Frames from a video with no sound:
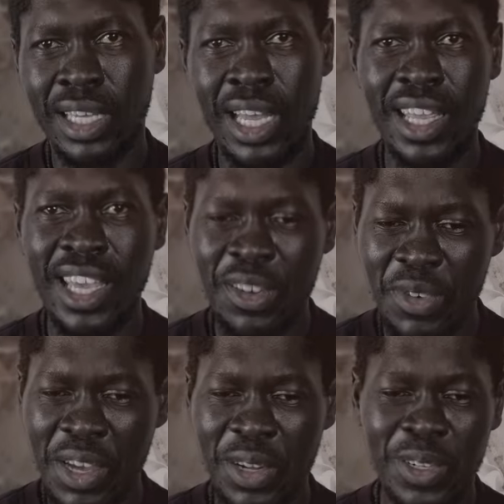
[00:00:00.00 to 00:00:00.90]
I think
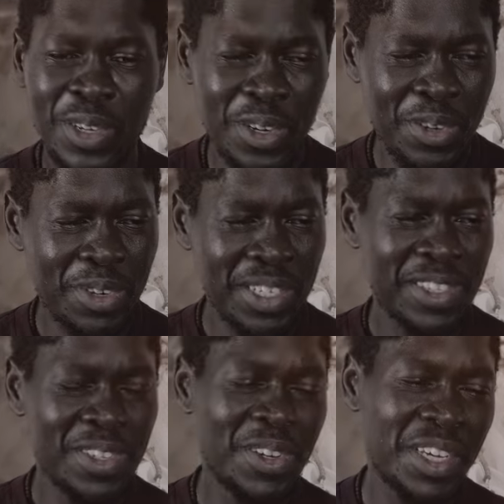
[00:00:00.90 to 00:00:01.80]
we all know what
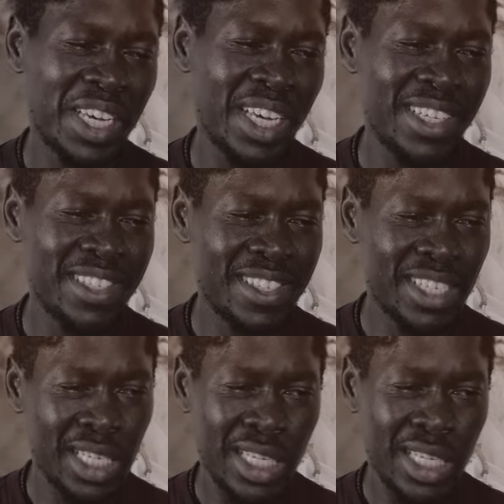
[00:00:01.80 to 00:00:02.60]
soaking is.